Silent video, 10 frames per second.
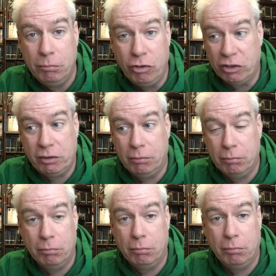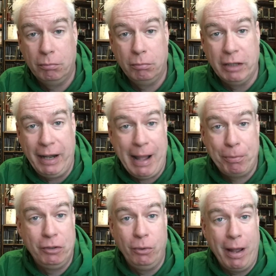just that
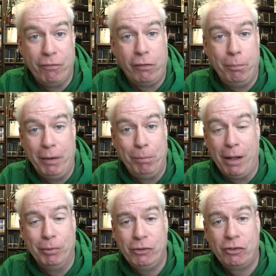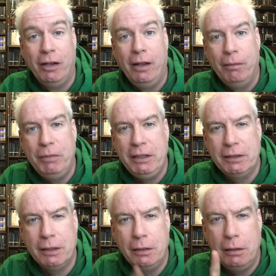happen to ever have been published
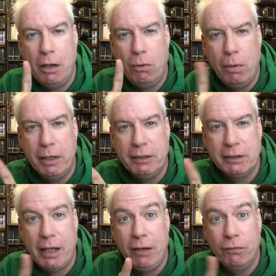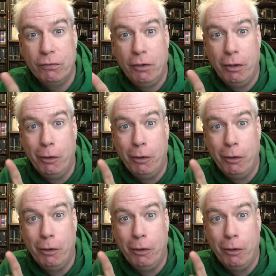means that no one is safe.